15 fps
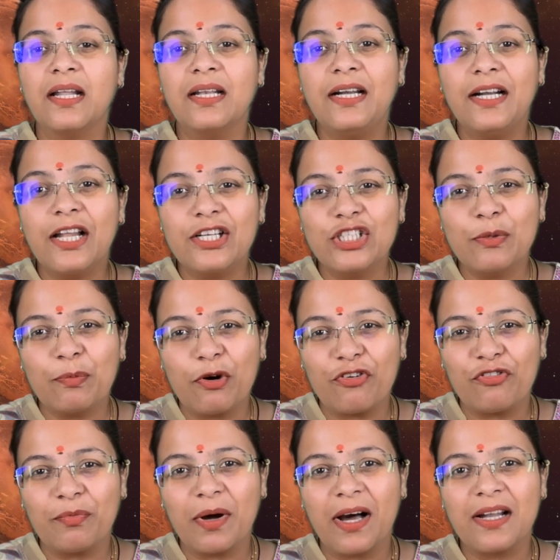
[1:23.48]
leadership of
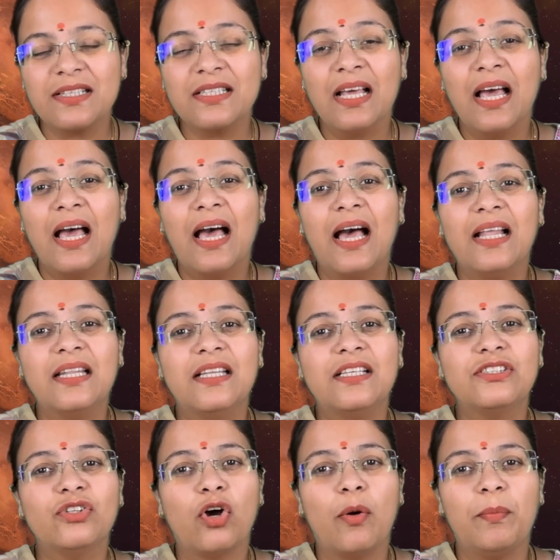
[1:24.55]
Mars, and this
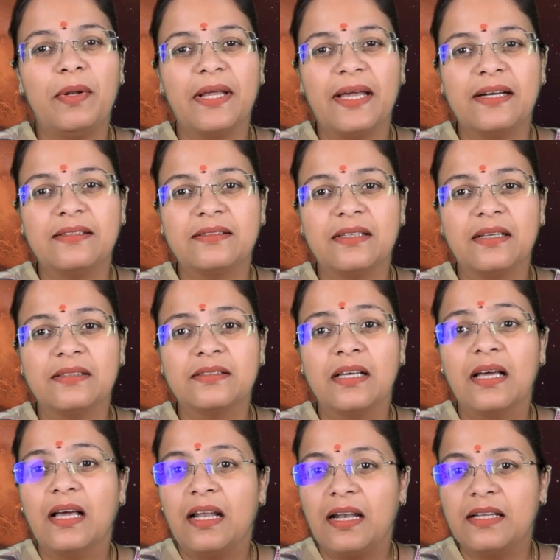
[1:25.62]
complicates things.
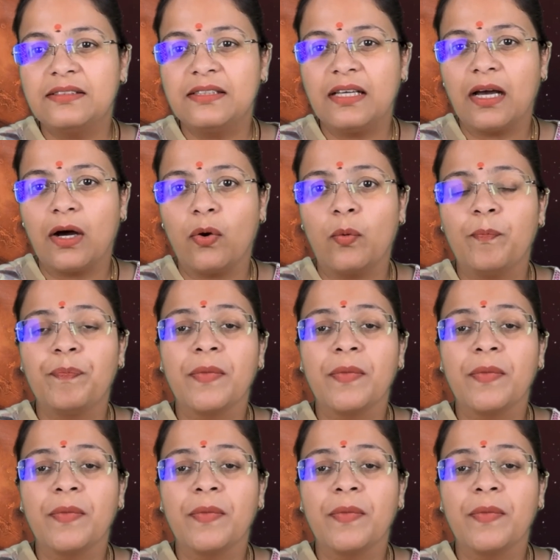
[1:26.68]
Let's see how.